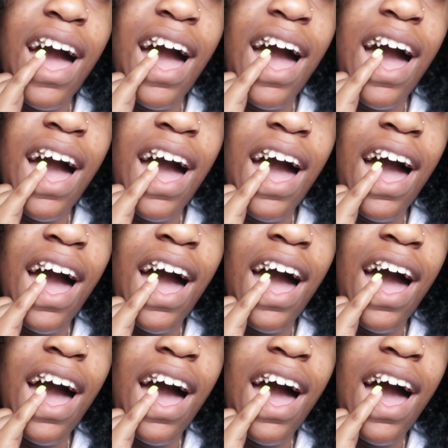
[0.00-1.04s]

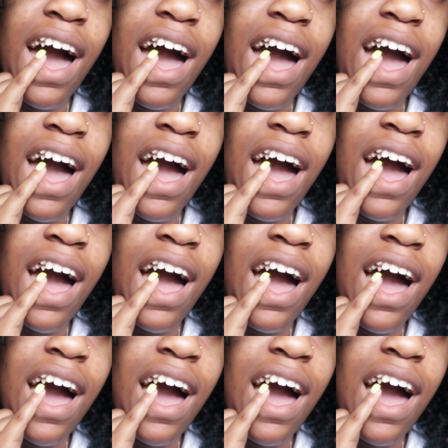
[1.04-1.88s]
Nobody speaks.